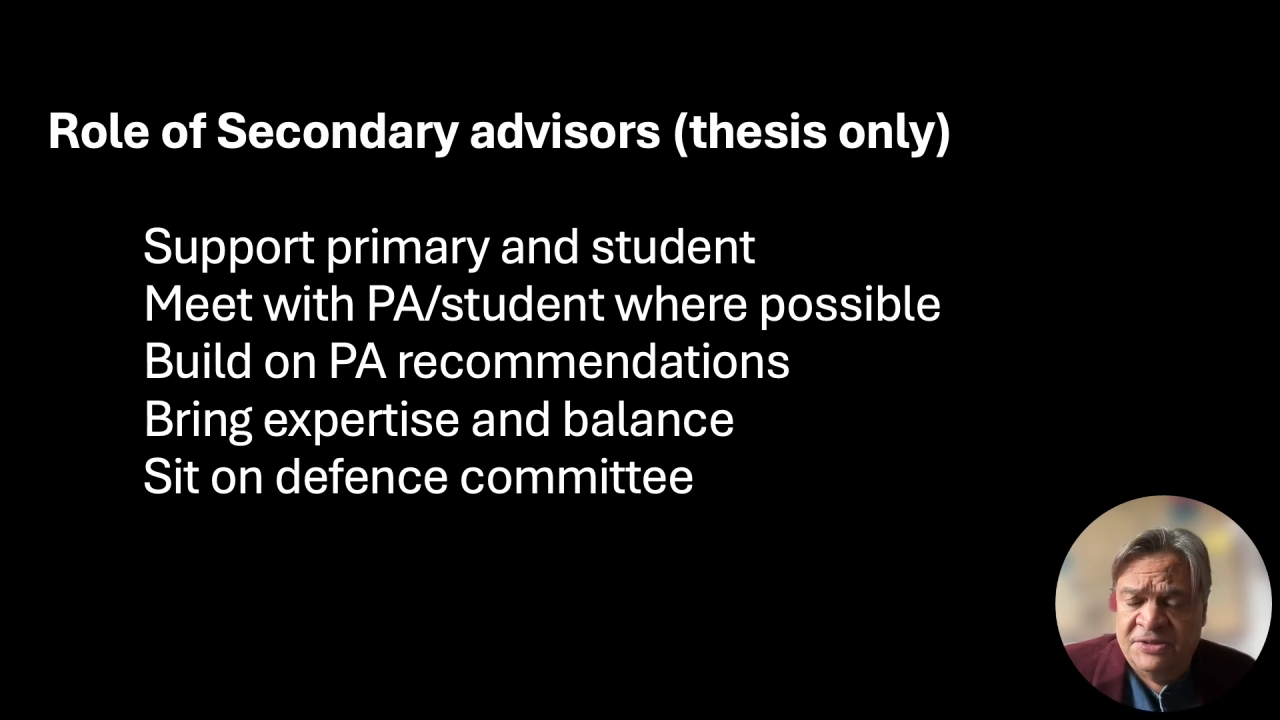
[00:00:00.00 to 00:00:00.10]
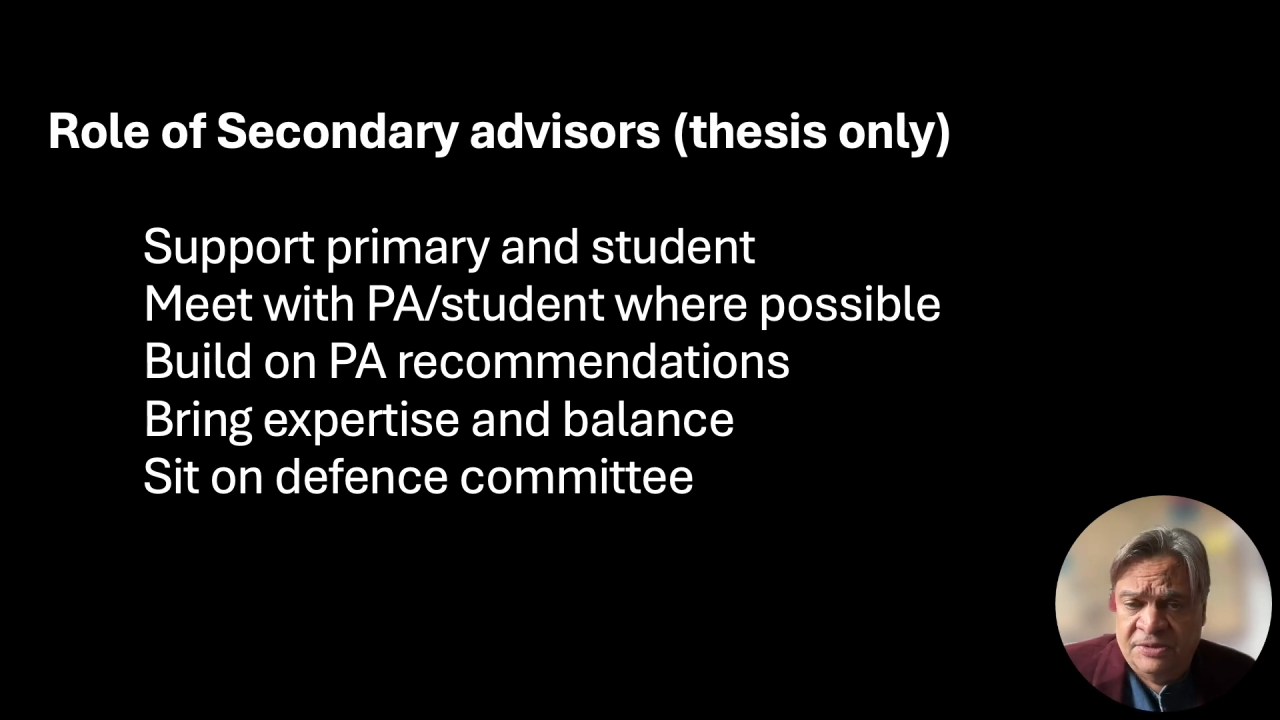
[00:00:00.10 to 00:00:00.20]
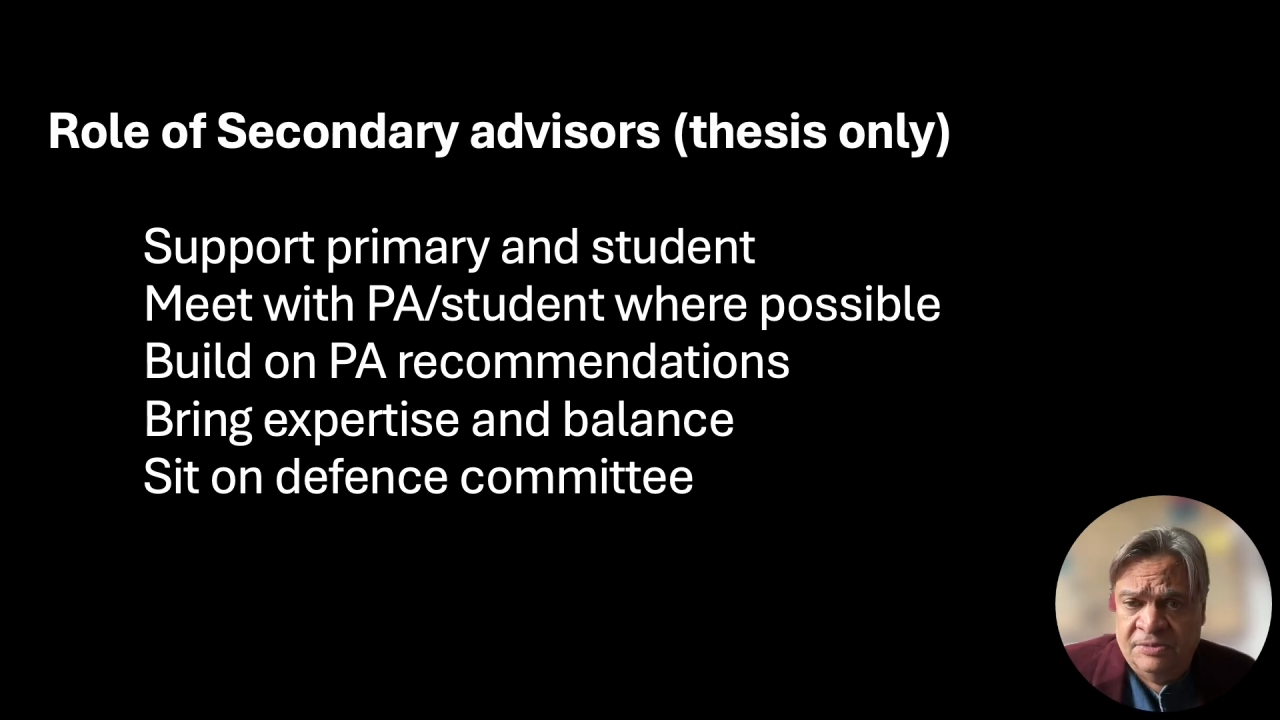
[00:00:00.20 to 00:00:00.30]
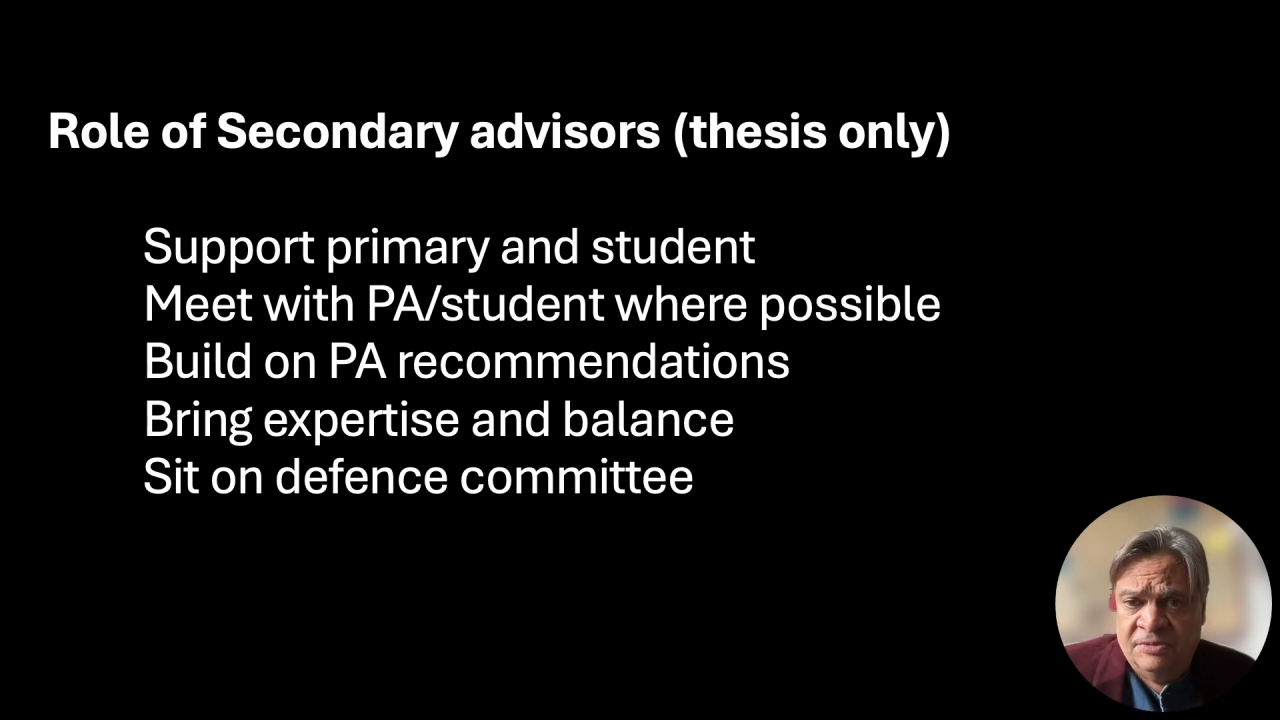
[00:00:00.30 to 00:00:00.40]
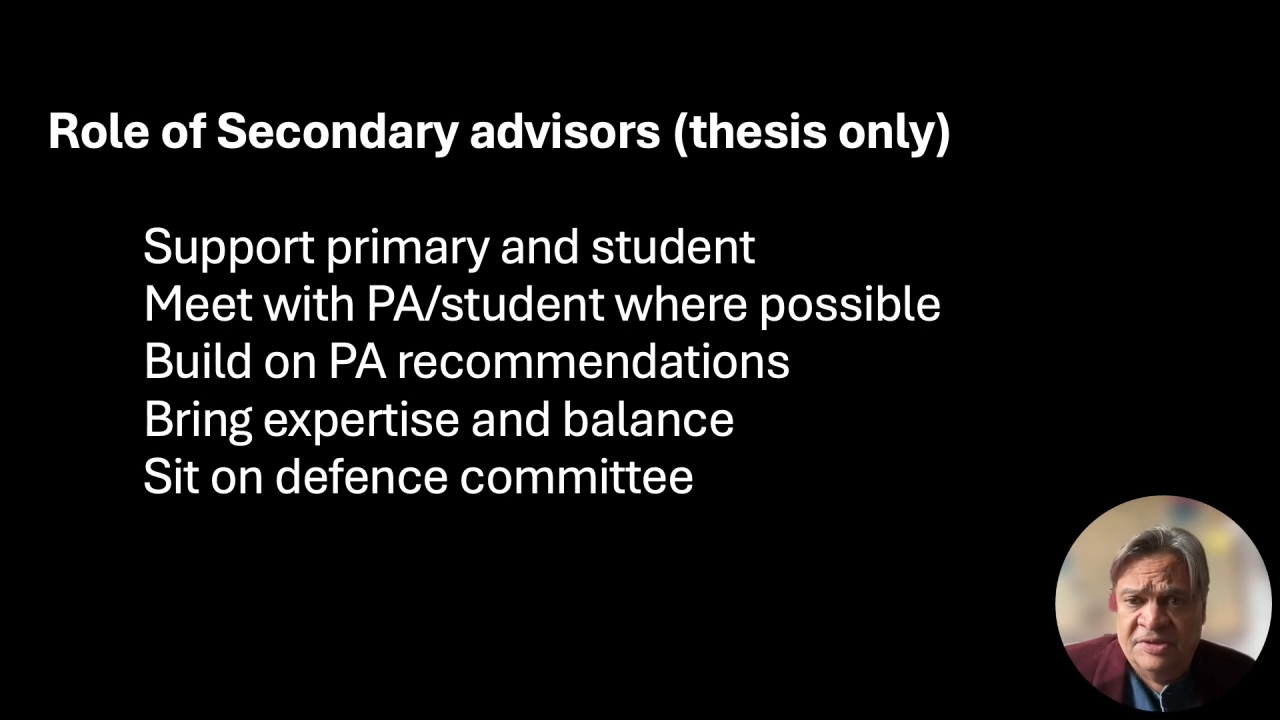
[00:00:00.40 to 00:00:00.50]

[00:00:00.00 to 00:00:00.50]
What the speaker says: to